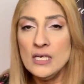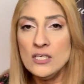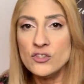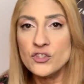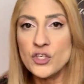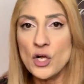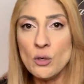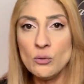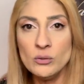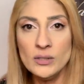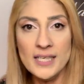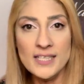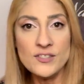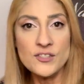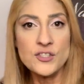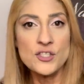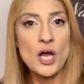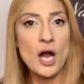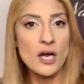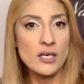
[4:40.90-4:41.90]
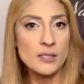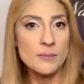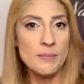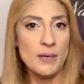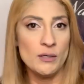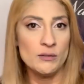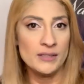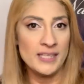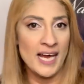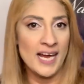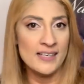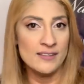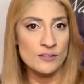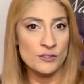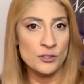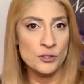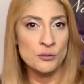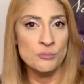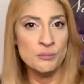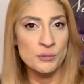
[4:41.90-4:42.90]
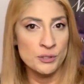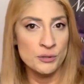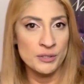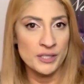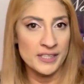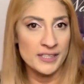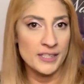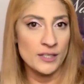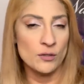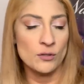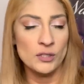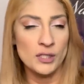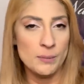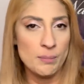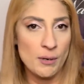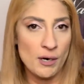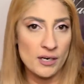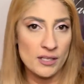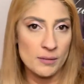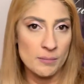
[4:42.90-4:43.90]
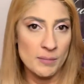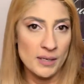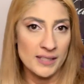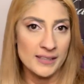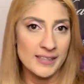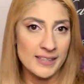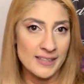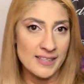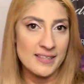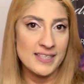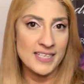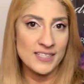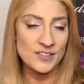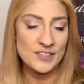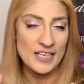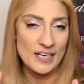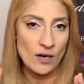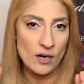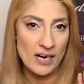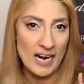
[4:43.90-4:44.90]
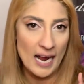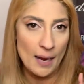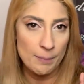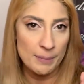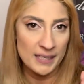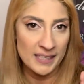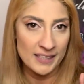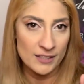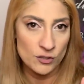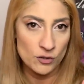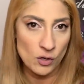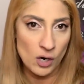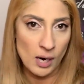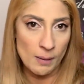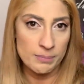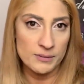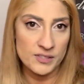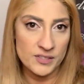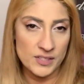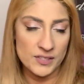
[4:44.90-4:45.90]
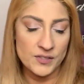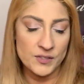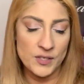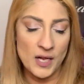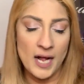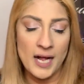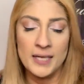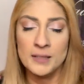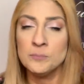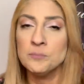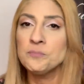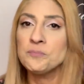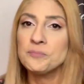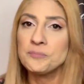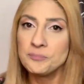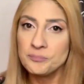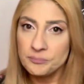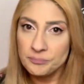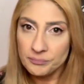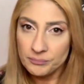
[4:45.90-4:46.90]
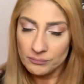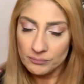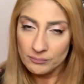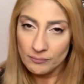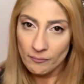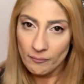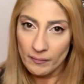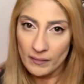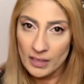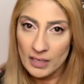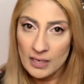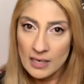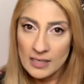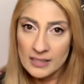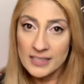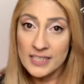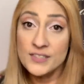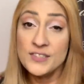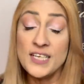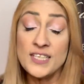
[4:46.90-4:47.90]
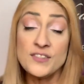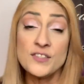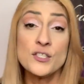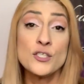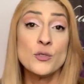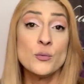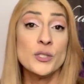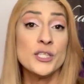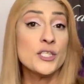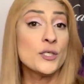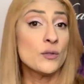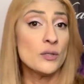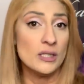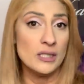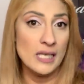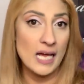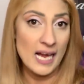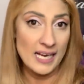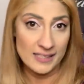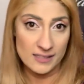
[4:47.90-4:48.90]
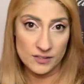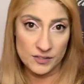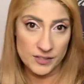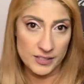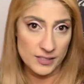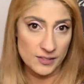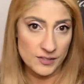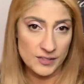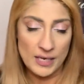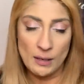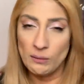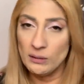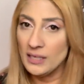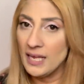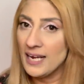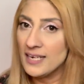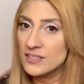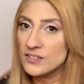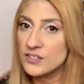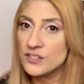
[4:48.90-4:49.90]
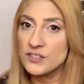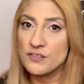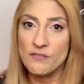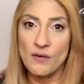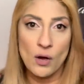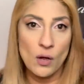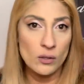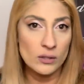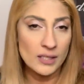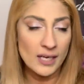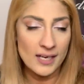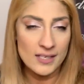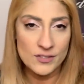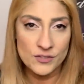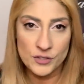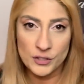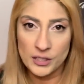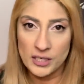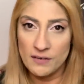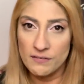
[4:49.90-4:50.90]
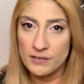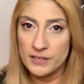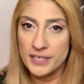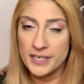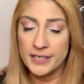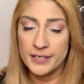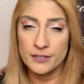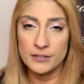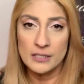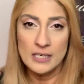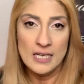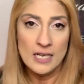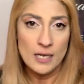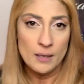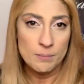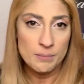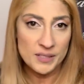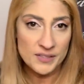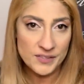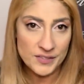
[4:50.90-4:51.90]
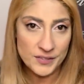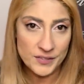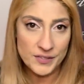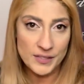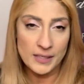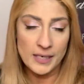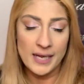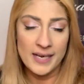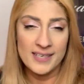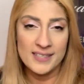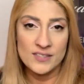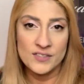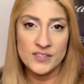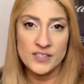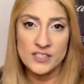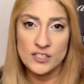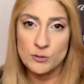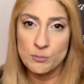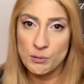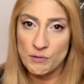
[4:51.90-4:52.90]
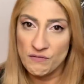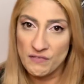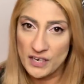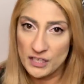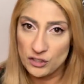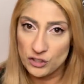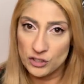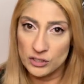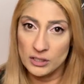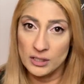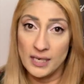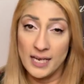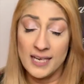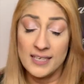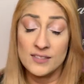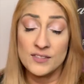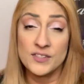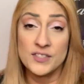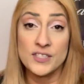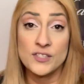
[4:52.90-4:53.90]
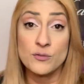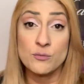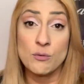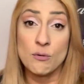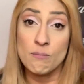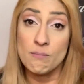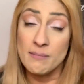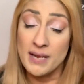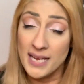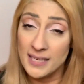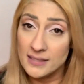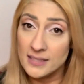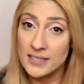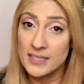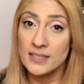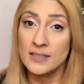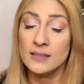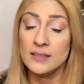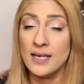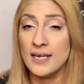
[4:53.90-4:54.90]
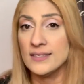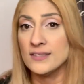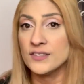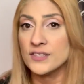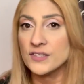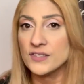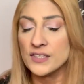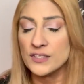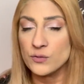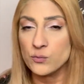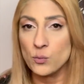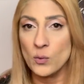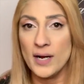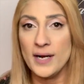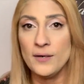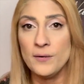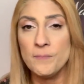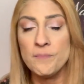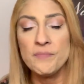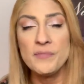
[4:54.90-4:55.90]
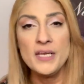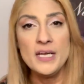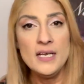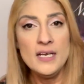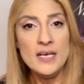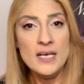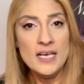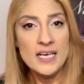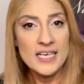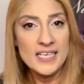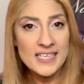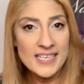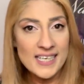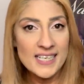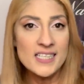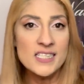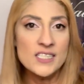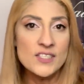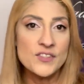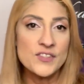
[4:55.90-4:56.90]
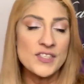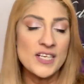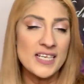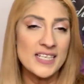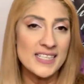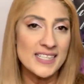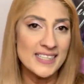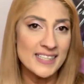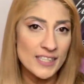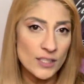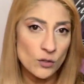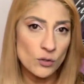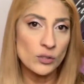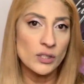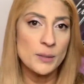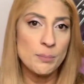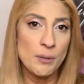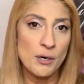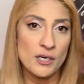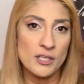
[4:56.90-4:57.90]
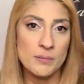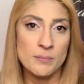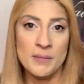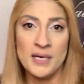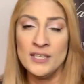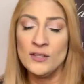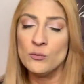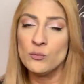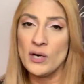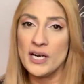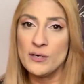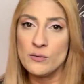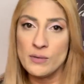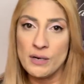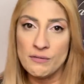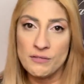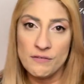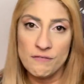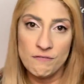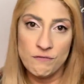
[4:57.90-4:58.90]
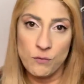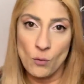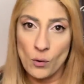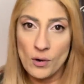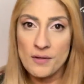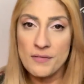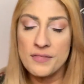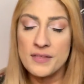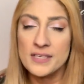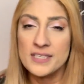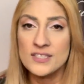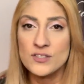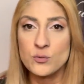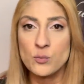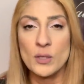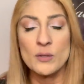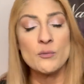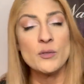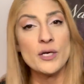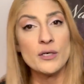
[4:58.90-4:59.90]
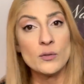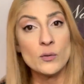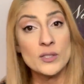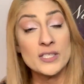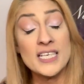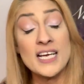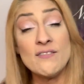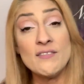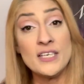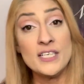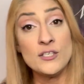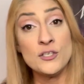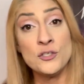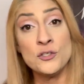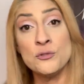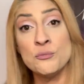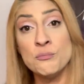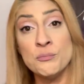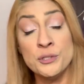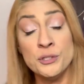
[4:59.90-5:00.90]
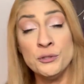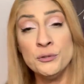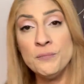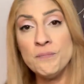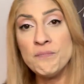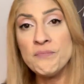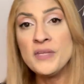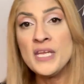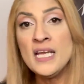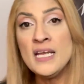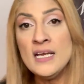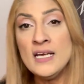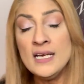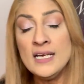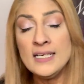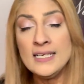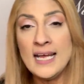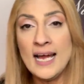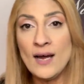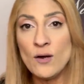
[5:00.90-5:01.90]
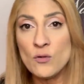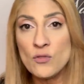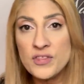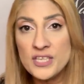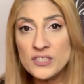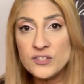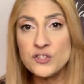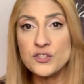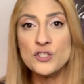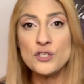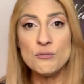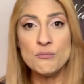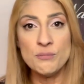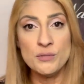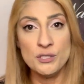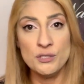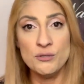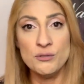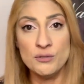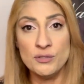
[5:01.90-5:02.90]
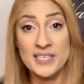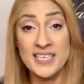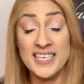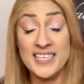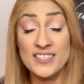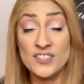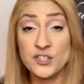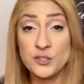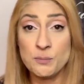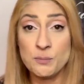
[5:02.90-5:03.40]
So let's talk about that new moon in the early part of the month and the things that are happening in your opposite sign. This has to do with your alliances. Now, alliances of all kinds are covered here. Business alliances, professional alliances, romantic alliances as well. It is in the early part of the month, right around the 4th, is when we are going to have a new moon. Now, this new moon is